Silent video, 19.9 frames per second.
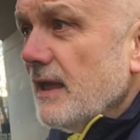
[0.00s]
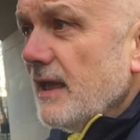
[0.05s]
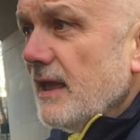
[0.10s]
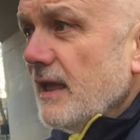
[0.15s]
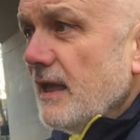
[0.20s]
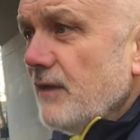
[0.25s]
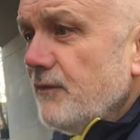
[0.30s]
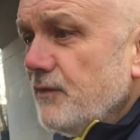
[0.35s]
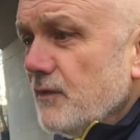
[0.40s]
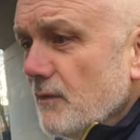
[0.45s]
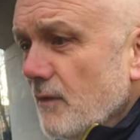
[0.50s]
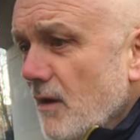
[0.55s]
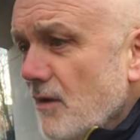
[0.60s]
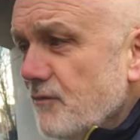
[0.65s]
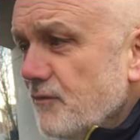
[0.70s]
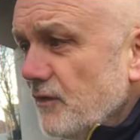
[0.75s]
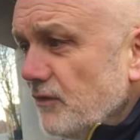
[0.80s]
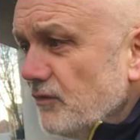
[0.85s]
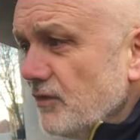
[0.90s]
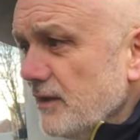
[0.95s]
if you are
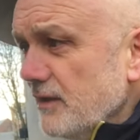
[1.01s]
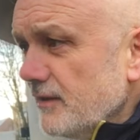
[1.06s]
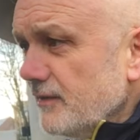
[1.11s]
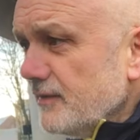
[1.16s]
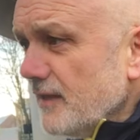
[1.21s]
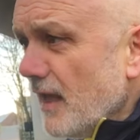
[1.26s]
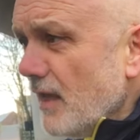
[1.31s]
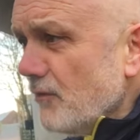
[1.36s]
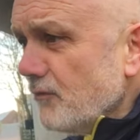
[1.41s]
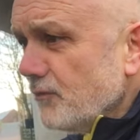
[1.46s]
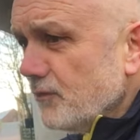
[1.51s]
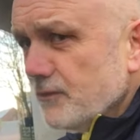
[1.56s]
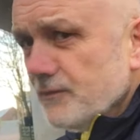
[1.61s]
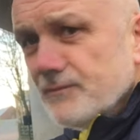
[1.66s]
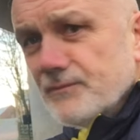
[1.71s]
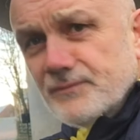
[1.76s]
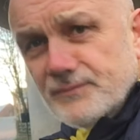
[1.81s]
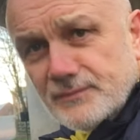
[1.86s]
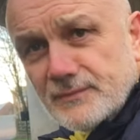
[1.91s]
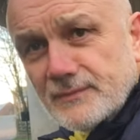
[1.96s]
fishing yourself,
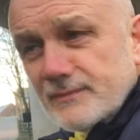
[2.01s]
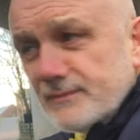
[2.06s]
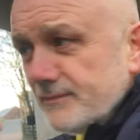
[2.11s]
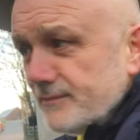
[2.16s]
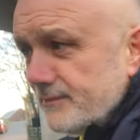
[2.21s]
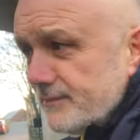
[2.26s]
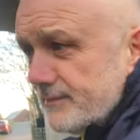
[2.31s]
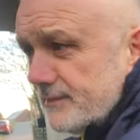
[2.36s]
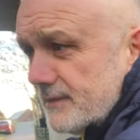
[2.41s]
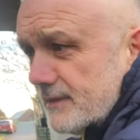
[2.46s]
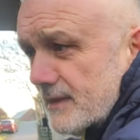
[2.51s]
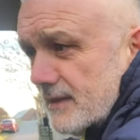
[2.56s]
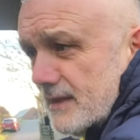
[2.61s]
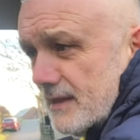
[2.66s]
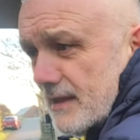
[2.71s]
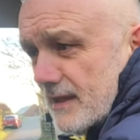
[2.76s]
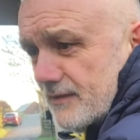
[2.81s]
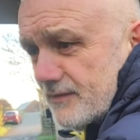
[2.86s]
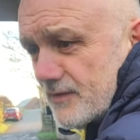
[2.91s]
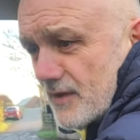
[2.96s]

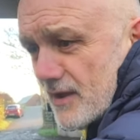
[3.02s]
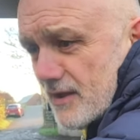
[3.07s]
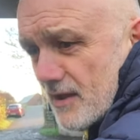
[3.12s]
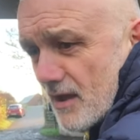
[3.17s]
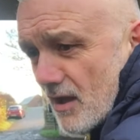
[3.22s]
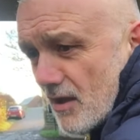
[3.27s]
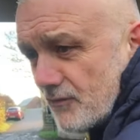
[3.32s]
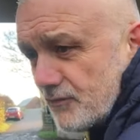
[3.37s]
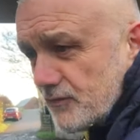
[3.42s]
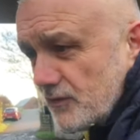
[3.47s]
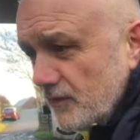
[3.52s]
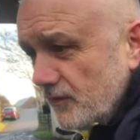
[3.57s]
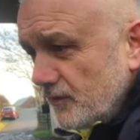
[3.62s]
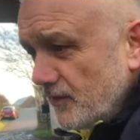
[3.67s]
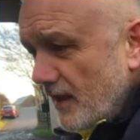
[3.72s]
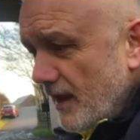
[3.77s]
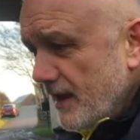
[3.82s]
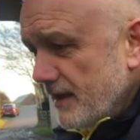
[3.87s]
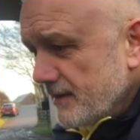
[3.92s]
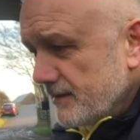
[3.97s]
as I often
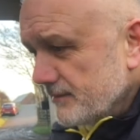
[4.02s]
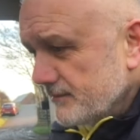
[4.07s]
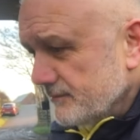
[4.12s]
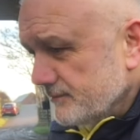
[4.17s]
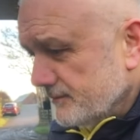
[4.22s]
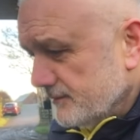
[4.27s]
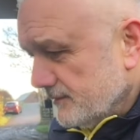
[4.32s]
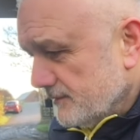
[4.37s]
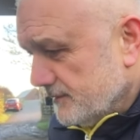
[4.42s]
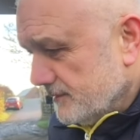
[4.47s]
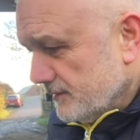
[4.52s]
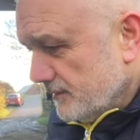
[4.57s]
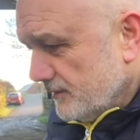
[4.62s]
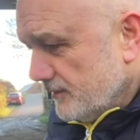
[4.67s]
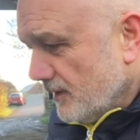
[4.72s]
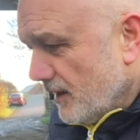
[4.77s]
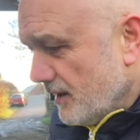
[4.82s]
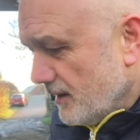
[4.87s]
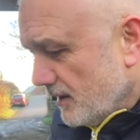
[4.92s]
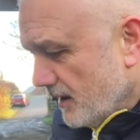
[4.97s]
say,
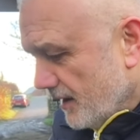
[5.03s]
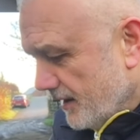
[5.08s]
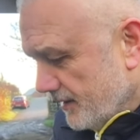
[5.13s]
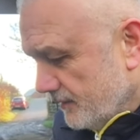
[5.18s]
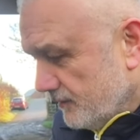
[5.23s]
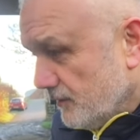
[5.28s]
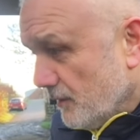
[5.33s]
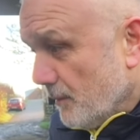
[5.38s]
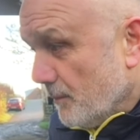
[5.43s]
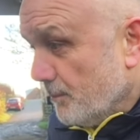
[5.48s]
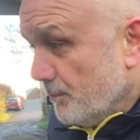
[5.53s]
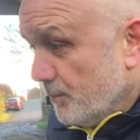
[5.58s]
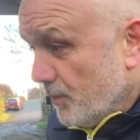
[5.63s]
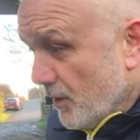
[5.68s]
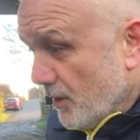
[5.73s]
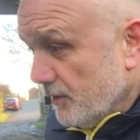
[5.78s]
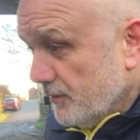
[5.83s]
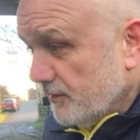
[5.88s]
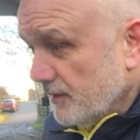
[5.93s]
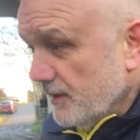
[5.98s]
tight lines,
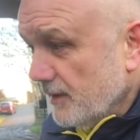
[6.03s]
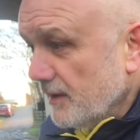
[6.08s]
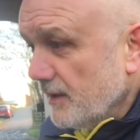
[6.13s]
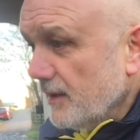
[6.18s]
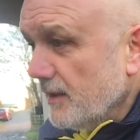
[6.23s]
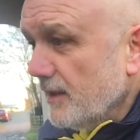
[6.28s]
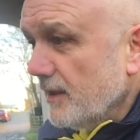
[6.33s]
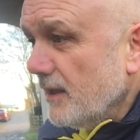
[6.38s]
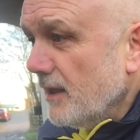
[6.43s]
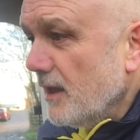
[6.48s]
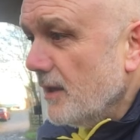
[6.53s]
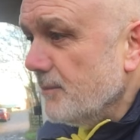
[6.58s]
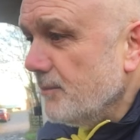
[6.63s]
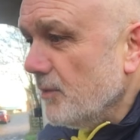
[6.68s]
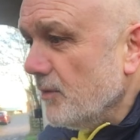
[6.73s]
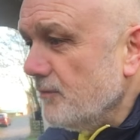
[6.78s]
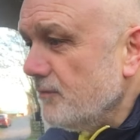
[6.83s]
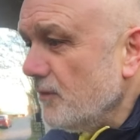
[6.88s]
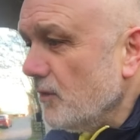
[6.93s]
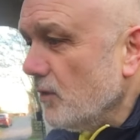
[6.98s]
but
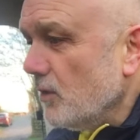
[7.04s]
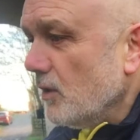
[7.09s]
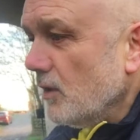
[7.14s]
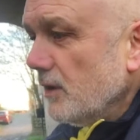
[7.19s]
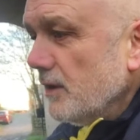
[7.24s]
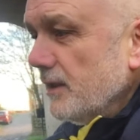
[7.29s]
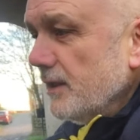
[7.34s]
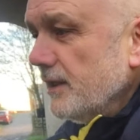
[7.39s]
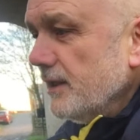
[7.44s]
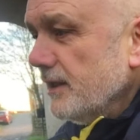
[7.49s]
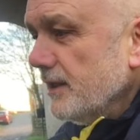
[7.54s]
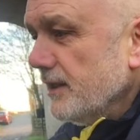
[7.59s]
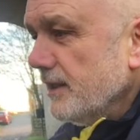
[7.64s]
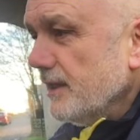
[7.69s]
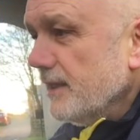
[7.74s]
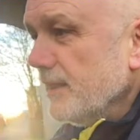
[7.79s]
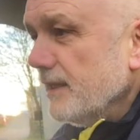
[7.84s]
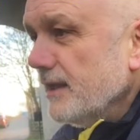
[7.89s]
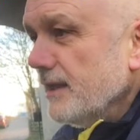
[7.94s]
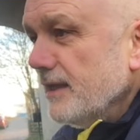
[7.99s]
above all,
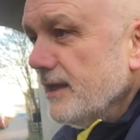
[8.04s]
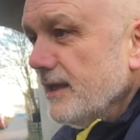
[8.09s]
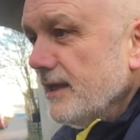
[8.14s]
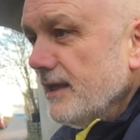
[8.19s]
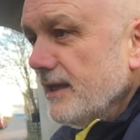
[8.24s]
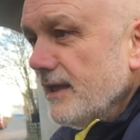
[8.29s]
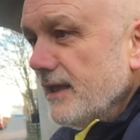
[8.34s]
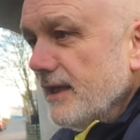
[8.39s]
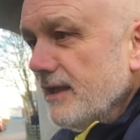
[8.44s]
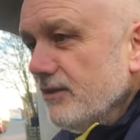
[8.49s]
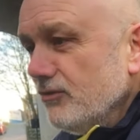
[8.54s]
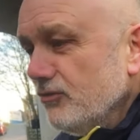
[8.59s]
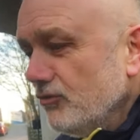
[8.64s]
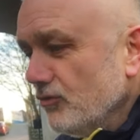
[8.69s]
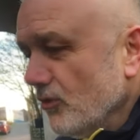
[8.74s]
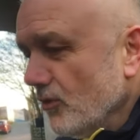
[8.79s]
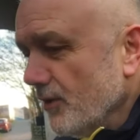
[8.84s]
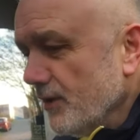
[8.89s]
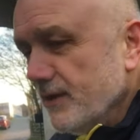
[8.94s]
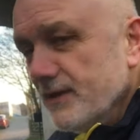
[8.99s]

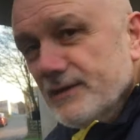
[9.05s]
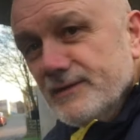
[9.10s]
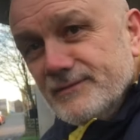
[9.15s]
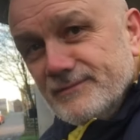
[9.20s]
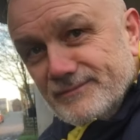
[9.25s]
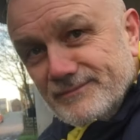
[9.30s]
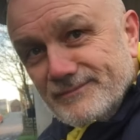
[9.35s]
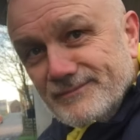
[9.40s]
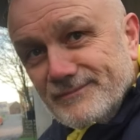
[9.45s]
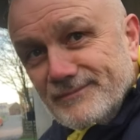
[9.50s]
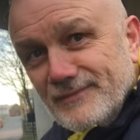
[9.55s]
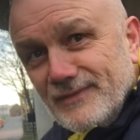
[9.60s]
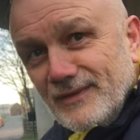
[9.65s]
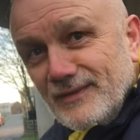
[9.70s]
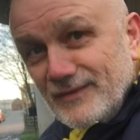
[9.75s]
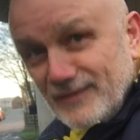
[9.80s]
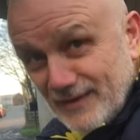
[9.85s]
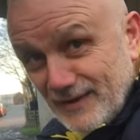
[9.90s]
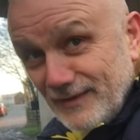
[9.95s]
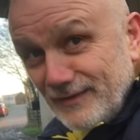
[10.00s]
enjoy.
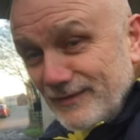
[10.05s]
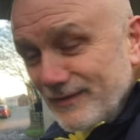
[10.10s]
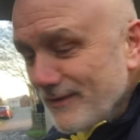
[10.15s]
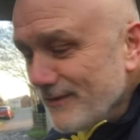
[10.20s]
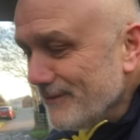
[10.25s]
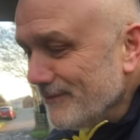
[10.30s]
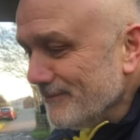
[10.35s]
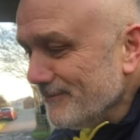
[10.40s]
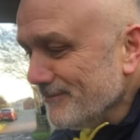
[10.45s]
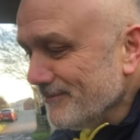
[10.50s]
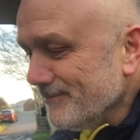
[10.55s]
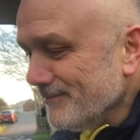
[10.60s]
See you soon.